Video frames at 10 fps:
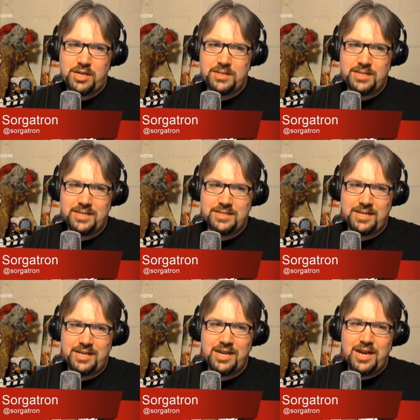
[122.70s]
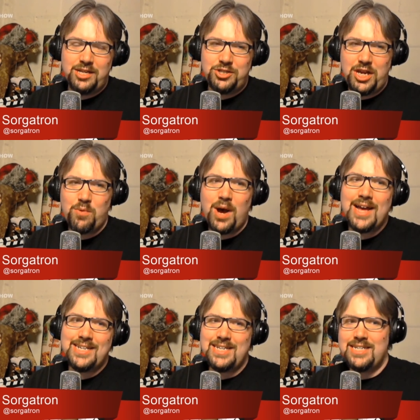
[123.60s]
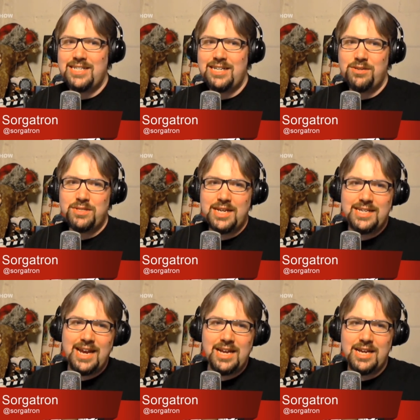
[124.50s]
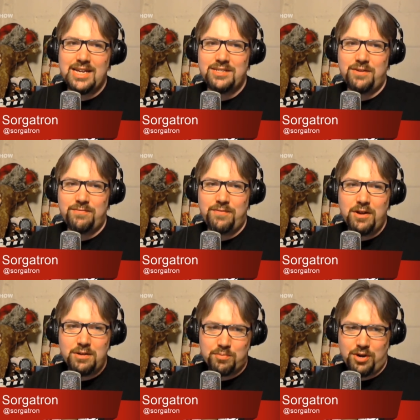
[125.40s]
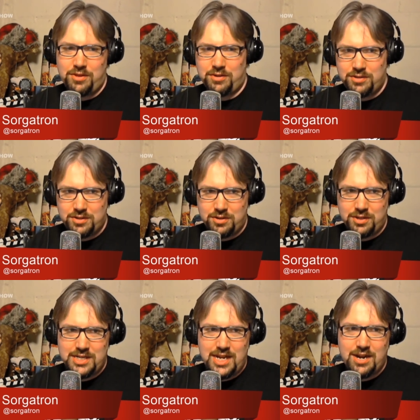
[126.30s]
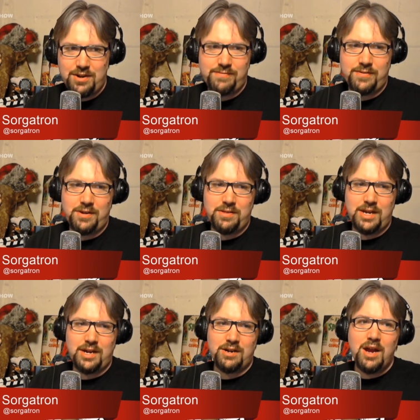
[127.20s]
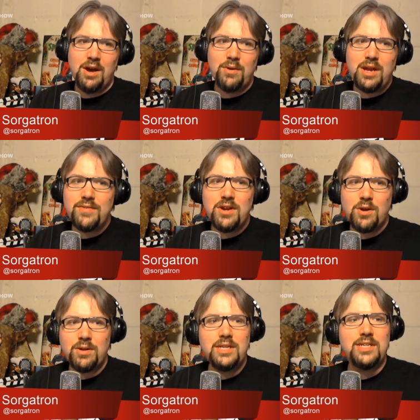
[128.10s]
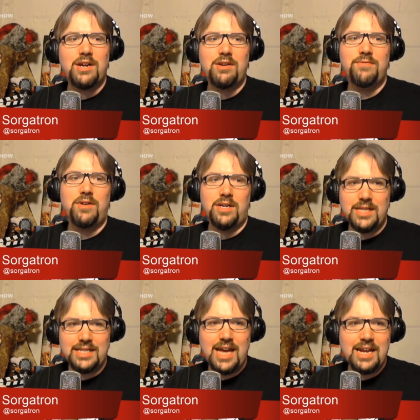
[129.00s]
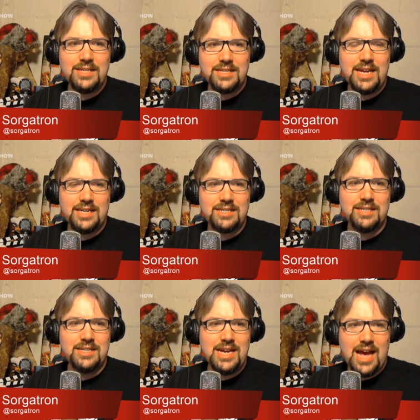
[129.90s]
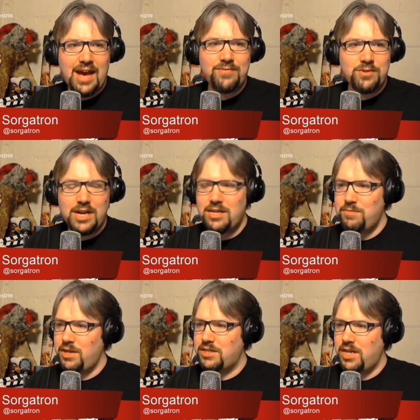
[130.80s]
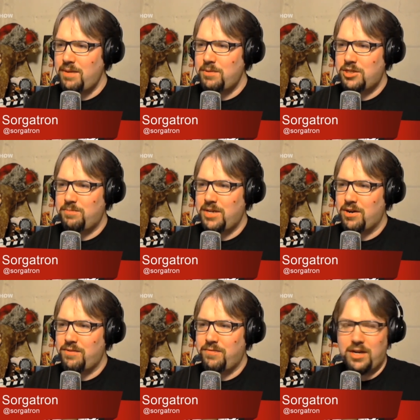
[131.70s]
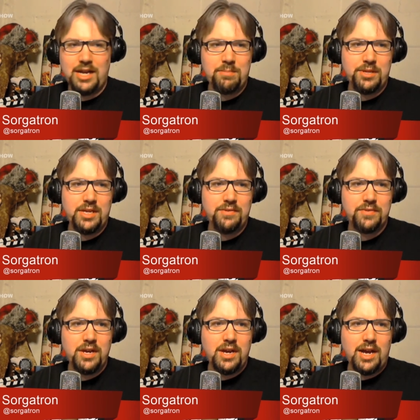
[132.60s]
parties is uh, JYD and Tito Santana against the Funk Brothers, early Terry Funk there, but not even early Terry Funk. Like that is like after NWA Championship Terry Funk, I believe.